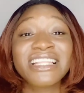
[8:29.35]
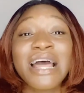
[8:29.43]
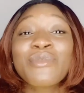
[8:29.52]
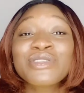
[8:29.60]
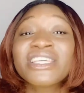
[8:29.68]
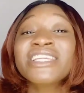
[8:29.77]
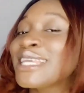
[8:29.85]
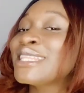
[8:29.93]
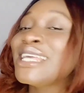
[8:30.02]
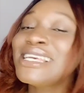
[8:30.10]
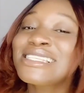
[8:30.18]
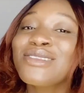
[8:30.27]
That means
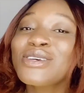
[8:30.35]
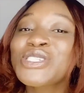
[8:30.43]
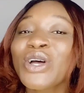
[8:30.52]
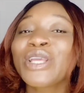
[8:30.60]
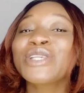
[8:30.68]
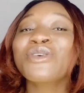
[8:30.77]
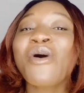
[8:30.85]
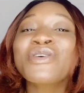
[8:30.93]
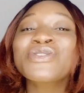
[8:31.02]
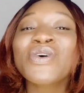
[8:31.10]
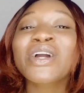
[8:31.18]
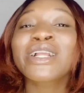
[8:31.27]
this lotion is
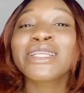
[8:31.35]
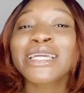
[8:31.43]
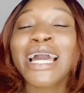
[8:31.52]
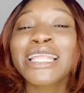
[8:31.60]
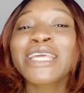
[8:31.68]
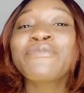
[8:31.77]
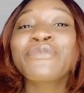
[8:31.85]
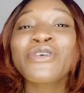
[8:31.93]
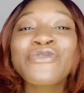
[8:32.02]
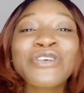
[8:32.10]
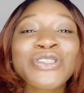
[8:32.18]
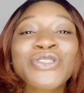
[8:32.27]
also clinically
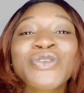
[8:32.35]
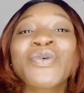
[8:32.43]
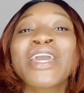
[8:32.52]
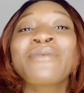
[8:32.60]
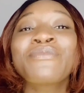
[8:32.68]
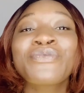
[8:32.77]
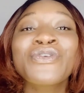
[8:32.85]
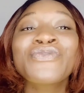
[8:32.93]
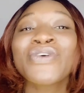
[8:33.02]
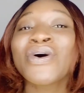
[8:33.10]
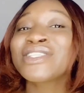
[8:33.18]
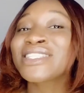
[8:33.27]
proven to improve
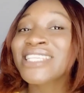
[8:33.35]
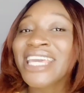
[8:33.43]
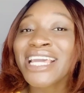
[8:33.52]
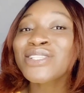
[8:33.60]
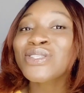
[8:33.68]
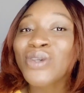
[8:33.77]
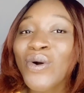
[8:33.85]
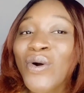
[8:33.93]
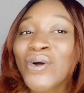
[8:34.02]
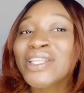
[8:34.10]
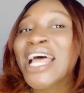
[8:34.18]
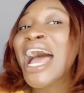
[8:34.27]
your skin
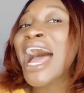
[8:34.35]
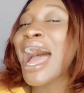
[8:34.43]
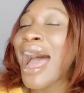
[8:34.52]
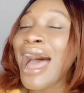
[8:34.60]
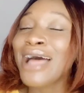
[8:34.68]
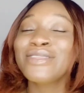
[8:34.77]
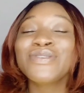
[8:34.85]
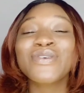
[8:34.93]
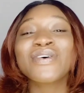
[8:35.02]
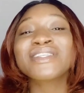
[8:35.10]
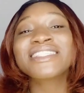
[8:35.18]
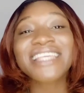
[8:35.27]
tone and
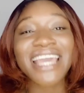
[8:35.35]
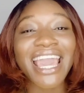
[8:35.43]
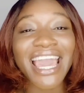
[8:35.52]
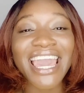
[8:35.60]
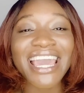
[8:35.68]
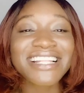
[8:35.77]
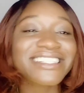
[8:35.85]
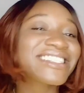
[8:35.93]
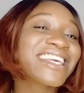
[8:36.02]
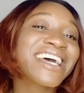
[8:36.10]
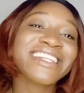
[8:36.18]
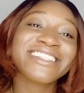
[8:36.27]
your
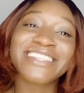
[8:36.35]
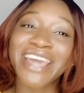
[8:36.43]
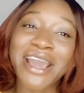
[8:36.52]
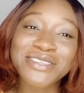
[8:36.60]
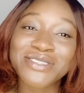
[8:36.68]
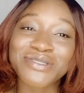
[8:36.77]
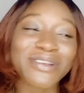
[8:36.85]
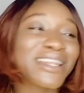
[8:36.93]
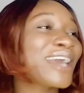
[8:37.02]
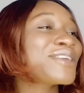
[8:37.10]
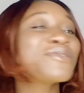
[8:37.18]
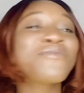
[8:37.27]
skin's texture.
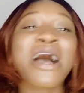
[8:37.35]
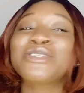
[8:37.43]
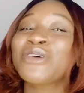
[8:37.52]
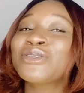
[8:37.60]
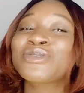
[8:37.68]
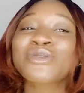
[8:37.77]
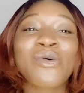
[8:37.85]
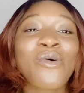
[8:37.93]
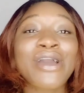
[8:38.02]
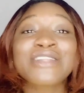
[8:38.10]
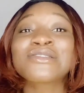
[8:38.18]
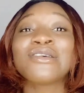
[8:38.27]
Like, you are just so
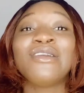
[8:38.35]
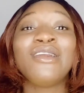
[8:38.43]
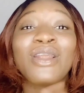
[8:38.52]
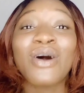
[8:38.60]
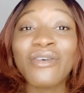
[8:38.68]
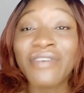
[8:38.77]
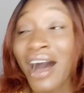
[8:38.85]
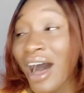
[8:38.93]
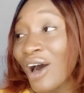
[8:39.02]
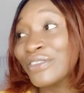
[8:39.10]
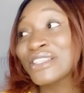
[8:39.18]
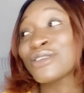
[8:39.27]
going to love
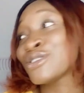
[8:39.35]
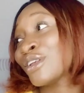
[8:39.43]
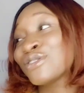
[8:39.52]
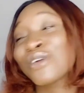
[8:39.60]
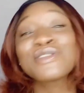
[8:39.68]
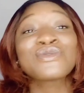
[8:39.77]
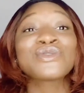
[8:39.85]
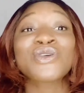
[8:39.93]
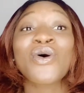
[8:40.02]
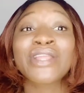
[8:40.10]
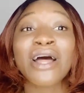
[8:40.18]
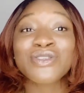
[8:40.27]
how the lotion is going to
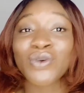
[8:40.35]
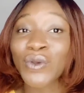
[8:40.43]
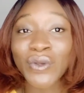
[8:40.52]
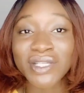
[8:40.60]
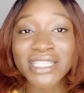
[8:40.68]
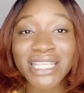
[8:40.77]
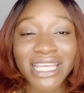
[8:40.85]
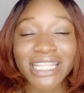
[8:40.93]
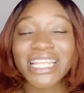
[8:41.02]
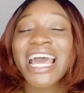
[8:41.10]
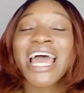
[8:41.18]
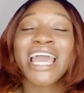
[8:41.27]
turn out on your
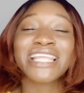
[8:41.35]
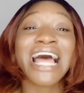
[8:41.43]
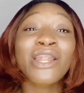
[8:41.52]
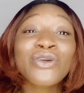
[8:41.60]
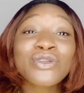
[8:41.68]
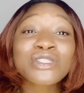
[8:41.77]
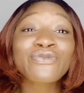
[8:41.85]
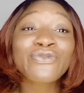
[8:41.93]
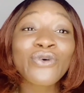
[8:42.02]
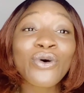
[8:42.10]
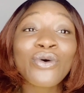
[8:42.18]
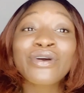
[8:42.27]
skin. That
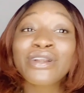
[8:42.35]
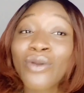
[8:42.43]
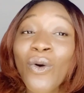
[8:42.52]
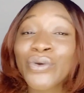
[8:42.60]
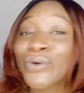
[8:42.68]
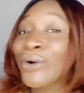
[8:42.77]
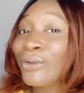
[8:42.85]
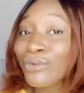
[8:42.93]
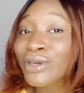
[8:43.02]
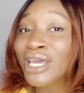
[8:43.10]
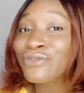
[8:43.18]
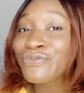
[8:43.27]
youthful glow you're
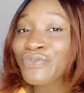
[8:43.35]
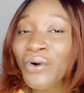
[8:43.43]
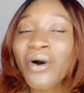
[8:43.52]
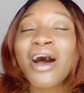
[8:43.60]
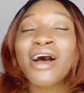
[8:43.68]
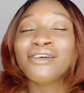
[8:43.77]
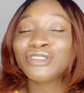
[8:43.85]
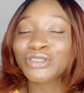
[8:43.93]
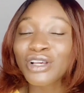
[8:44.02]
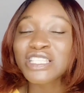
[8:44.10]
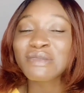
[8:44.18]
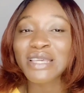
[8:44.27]
looking for,
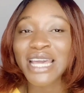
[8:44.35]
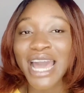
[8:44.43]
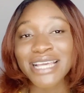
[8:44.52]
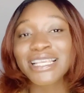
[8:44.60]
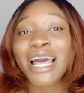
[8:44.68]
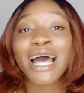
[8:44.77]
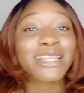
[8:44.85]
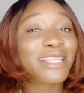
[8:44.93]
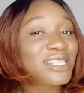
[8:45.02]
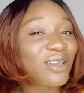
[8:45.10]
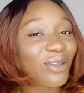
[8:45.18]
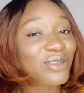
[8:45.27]
trust me guys,
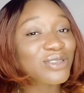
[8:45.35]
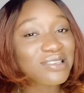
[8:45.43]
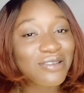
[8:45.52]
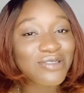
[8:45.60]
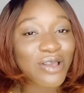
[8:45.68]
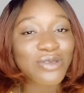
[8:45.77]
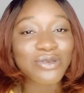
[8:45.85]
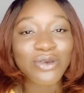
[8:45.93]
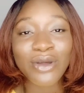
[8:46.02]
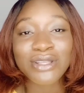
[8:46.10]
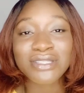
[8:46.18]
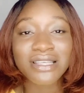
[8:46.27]
this type of lotion is also
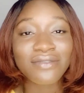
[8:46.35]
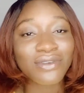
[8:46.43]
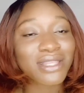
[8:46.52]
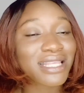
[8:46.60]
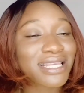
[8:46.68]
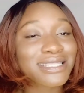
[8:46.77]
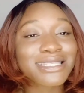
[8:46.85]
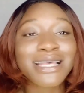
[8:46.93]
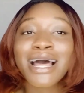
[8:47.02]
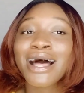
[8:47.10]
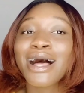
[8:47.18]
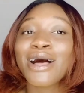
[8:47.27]
going to give you this
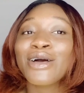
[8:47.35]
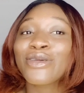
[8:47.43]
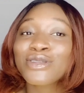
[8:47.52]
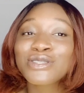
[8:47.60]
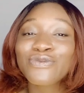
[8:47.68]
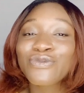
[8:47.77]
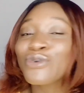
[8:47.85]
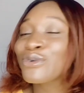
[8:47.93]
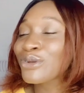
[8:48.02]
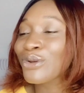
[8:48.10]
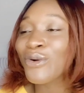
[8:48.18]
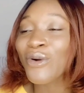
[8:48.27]
a youthful
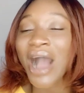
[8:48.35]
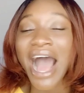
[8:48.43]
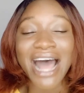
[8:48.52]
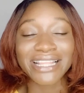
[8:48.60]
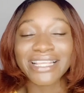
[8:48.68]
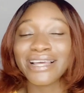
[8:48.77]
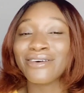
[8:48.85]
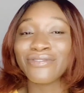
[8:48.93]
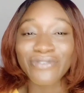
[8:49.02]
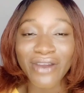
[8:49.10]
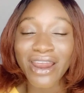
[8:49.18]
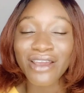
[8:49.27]
glow and a
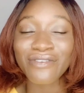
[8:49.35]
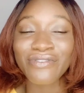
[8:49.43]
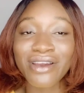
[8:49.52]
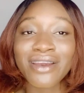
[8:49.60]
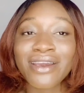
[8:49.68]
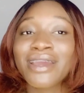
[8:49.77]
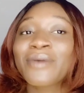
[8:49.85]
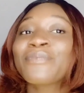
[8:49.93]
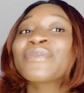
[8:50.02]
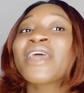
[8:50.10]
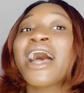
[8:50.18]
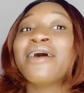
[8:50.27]
very
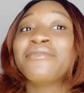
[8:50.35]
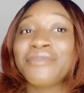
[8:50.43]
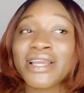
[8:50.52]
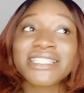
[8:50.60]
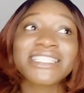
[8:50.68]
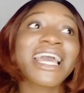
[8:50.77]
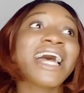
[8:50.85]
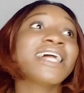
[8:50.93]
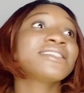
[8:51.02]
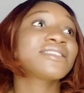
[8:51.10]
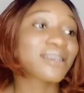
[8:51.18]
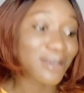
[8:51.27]

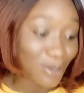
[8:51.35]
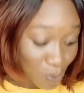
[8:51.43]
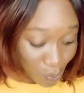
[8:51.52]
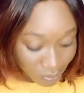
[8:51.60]
radiant glow.